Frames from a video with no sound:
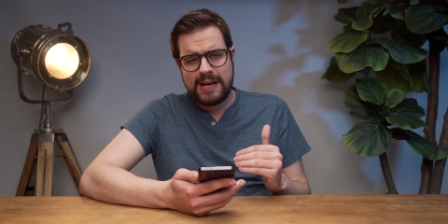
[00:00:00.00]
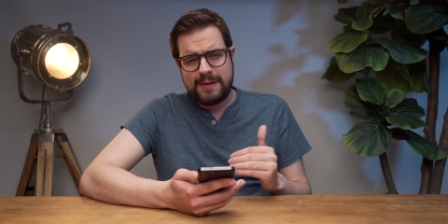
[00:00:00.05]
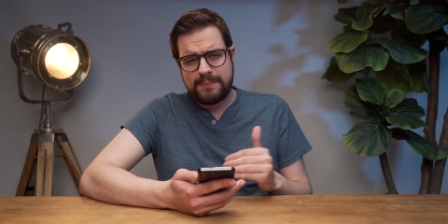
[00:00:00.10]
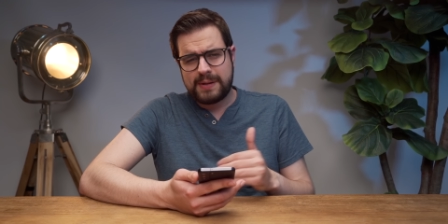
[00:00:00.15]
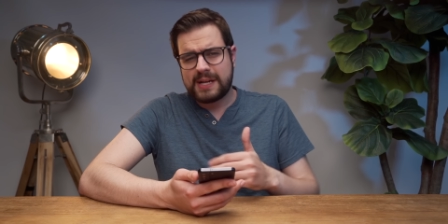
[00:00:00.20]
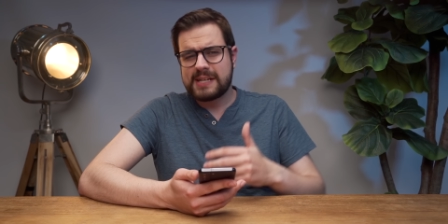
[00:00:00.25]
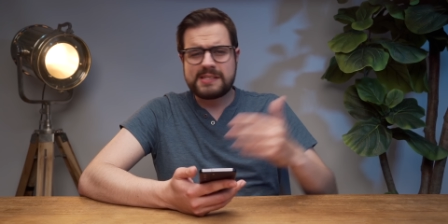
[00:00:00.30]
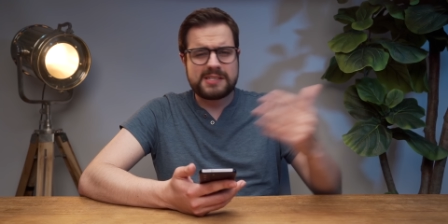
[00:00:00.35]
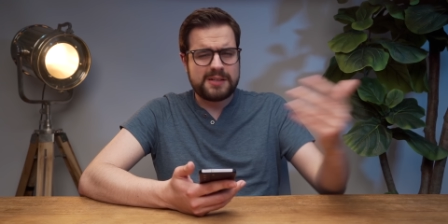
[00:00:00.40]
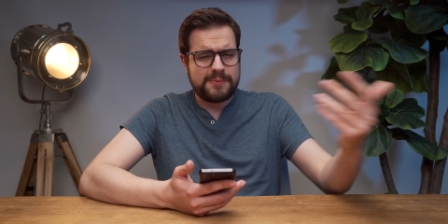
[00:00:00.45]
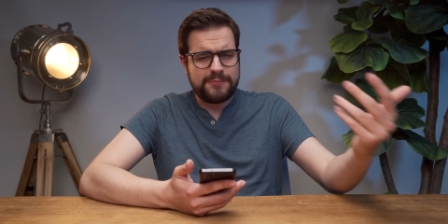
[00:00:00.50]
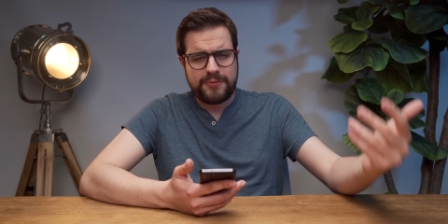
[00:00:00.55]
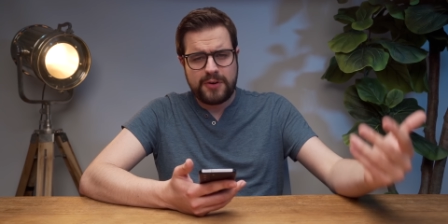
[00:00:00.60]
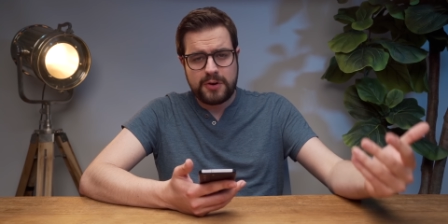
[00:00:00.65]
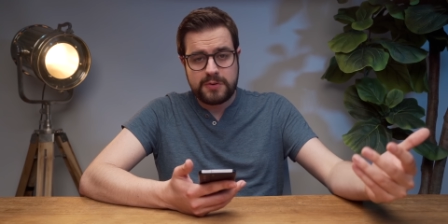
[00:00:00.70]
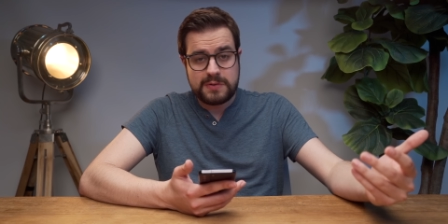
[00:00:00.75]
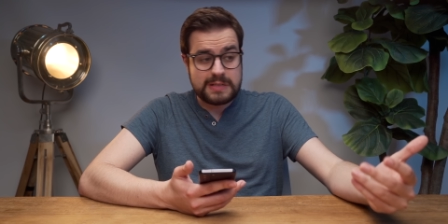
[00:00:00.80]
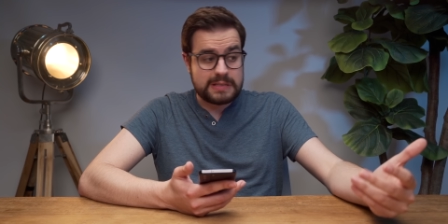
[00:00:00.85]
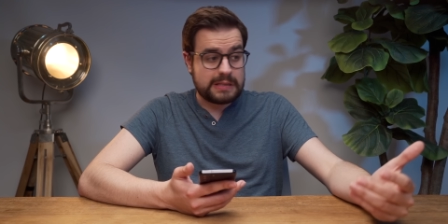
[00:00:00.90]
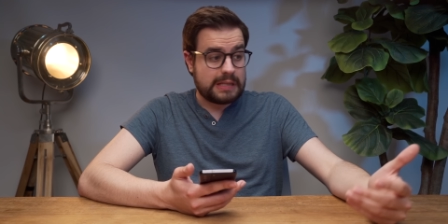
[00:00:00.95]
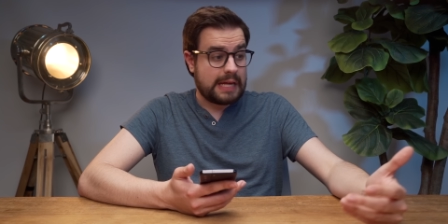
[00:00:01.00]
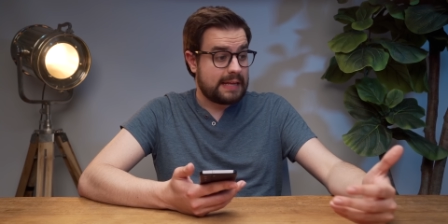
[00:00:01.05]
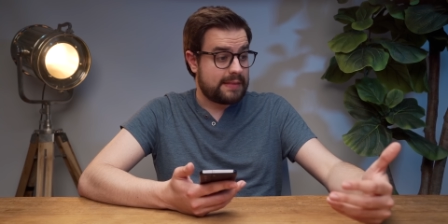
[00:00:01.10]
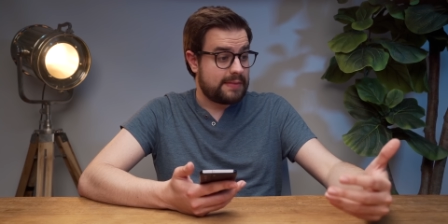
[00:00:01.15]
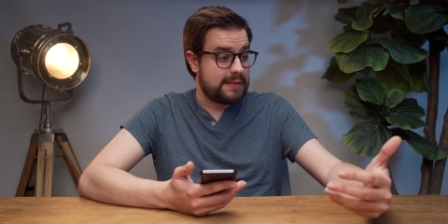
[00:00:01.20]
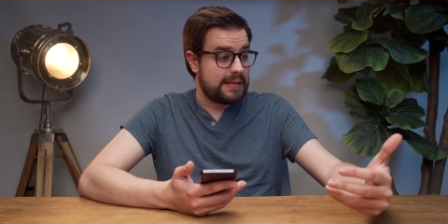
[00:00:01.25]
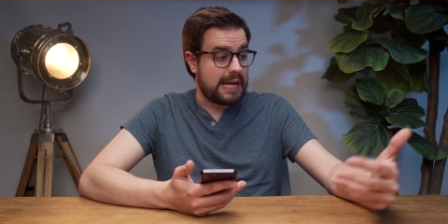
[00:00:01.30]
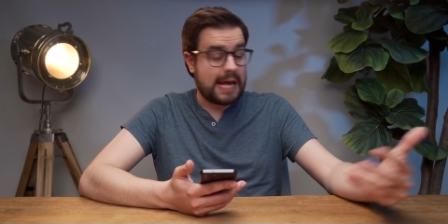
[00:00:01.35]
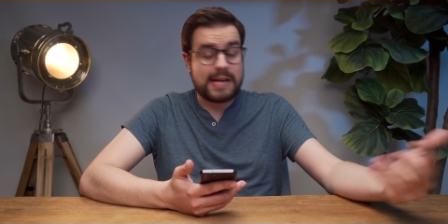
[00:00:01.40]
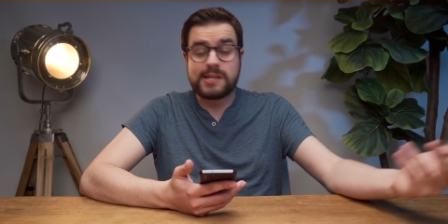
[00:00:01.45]
because some phones like
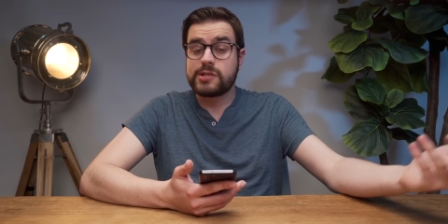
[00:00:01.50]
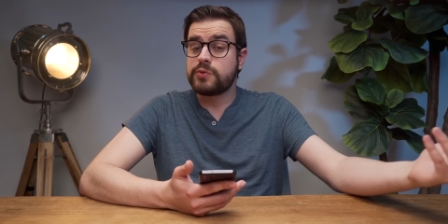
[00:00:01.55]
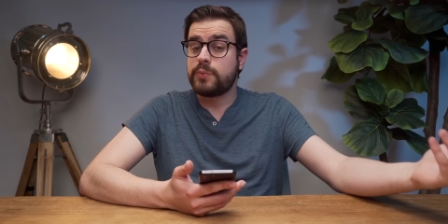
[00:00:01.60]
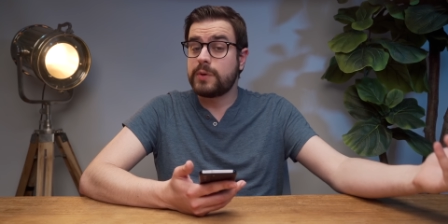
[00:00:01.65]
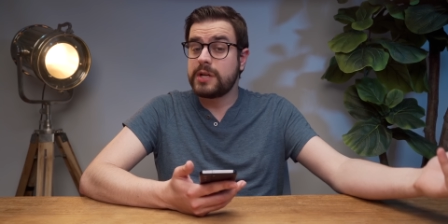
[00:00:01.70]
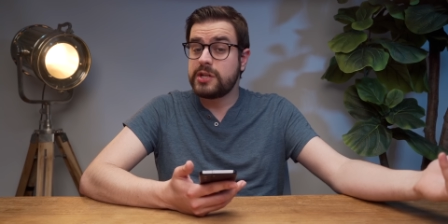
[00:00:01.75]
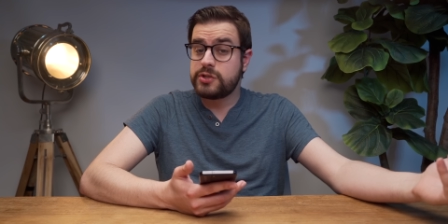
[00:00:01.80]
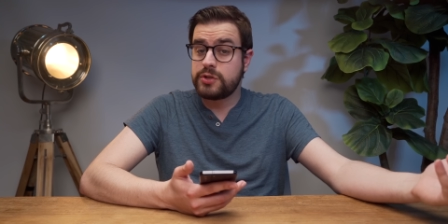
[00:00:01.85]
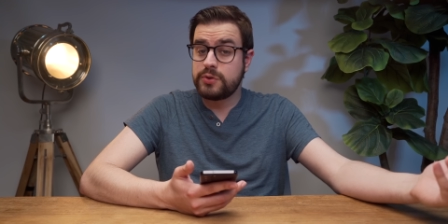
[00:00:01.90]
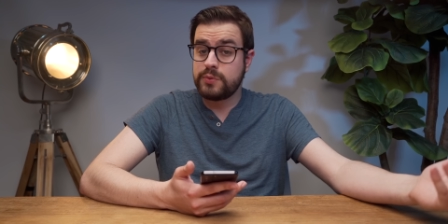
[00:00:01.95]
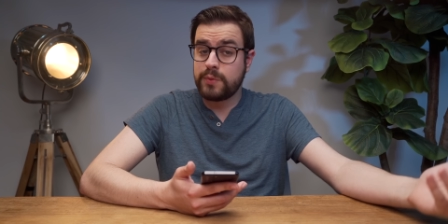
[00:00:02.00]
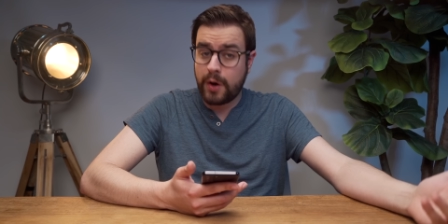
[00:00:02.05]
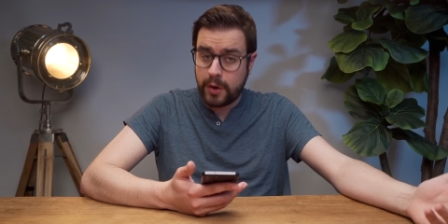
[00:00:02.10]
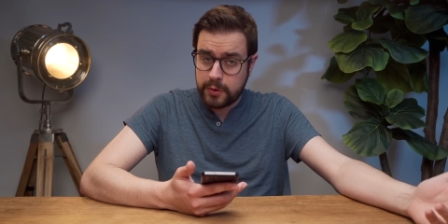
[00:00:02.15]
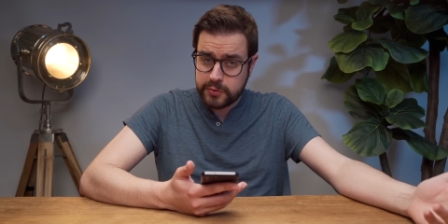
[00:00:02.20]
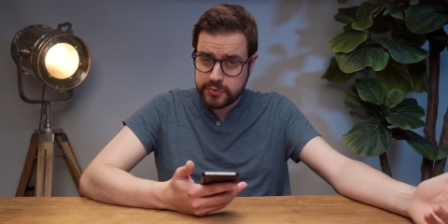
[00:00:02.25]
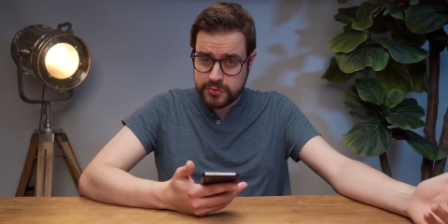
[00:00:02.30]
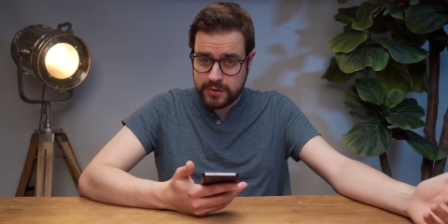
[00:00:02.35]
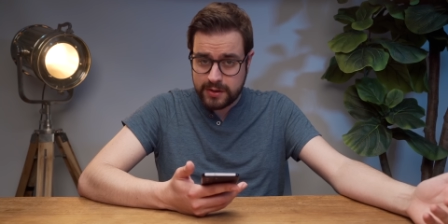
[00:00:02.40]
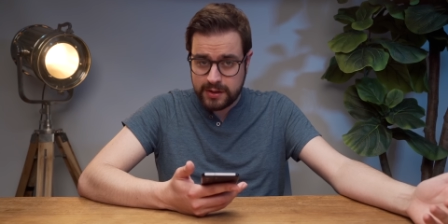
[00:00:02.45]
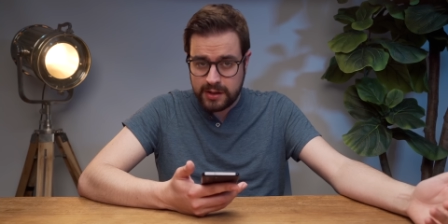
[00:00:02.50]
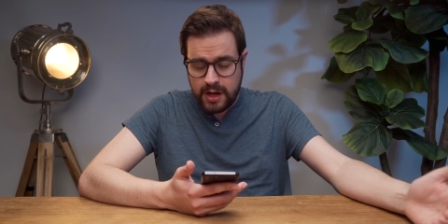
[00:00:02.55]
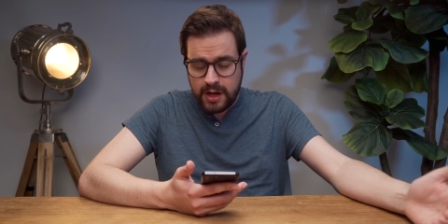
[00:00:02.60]
the S22 Ultra